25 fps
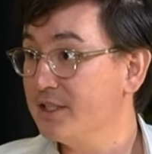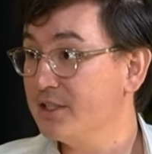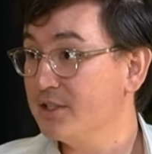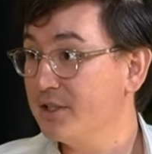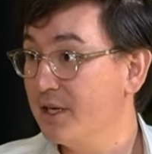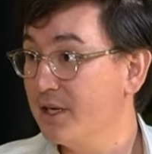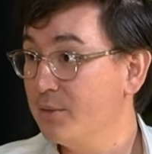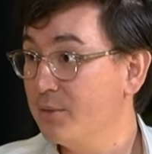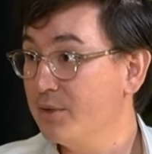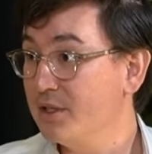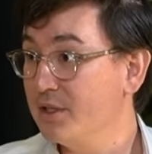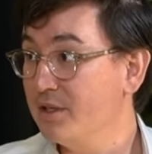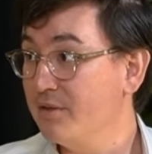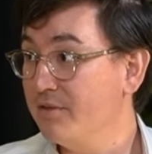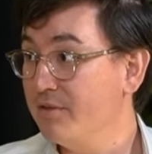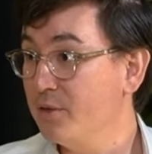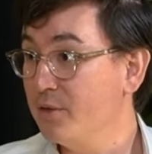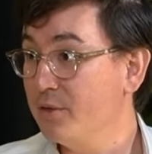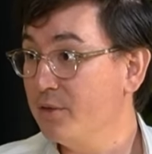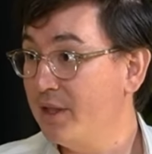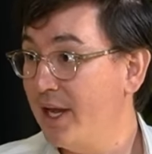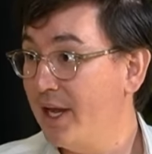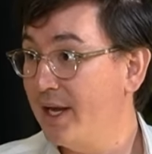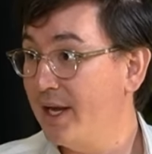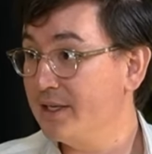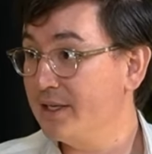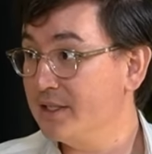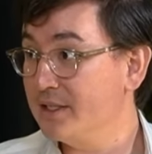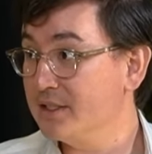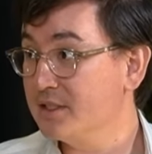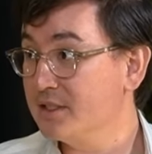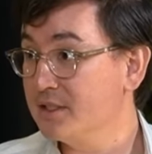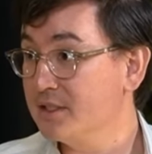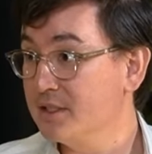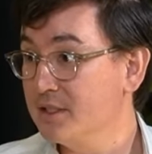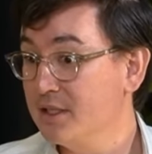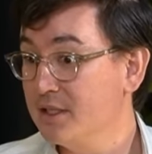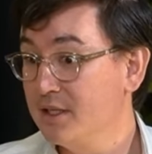So I really view that
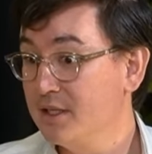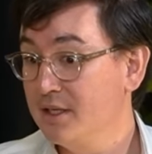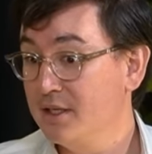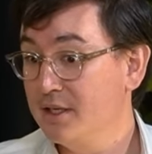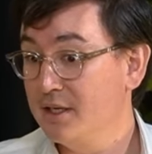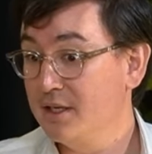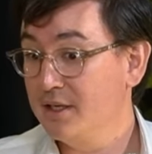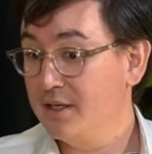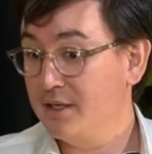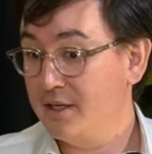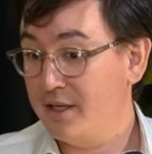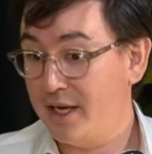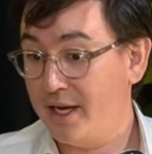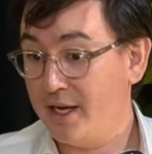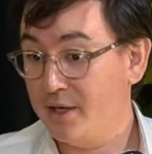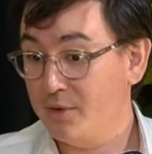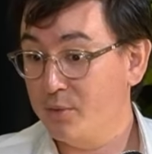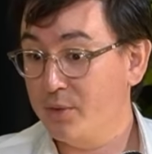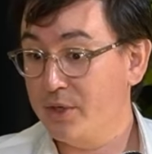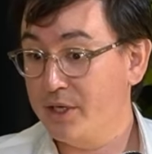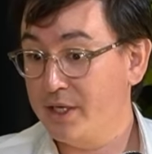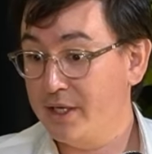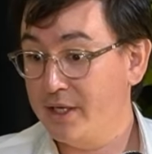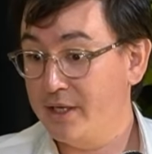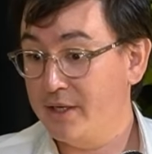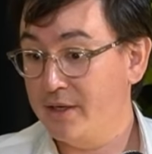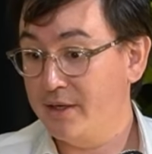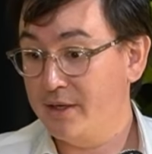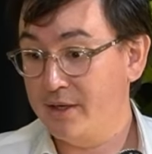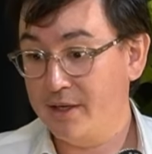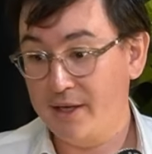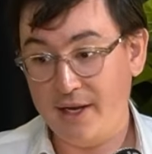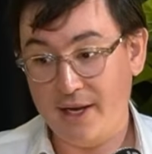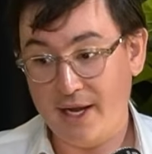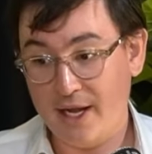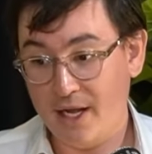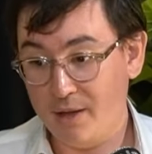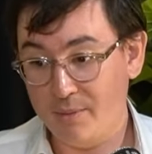as, can we
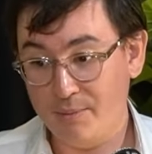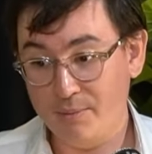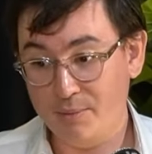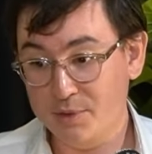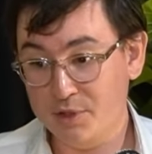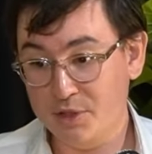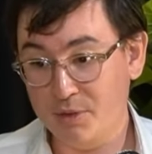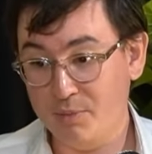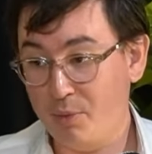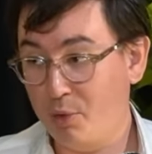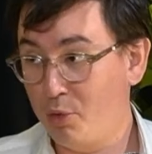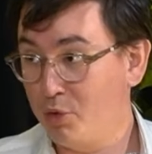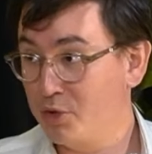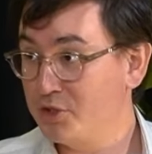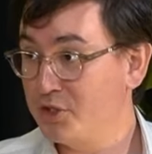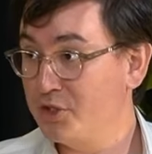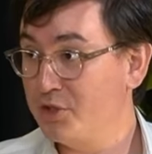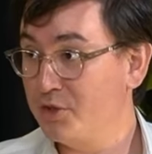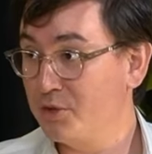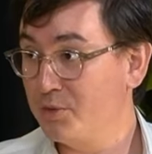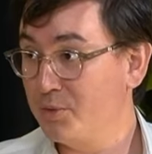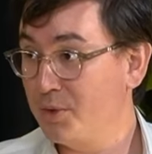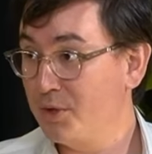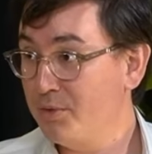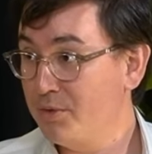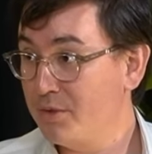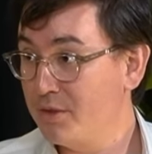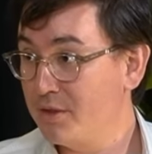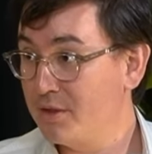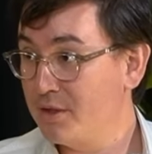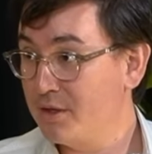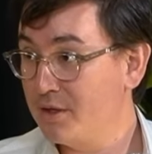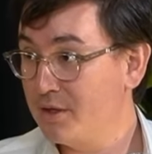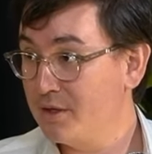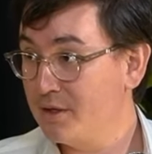help support your growth